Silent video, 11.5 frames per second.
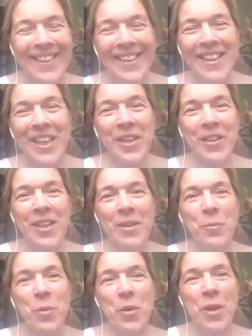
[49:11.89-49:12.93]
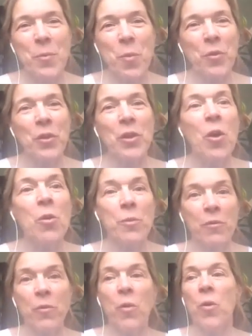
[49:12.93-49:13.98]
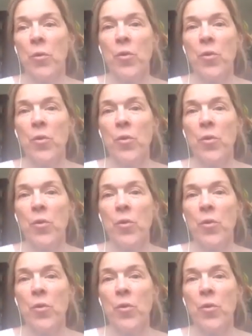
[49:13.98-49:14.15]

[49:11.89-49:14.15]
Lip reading: You know, it wasn't long before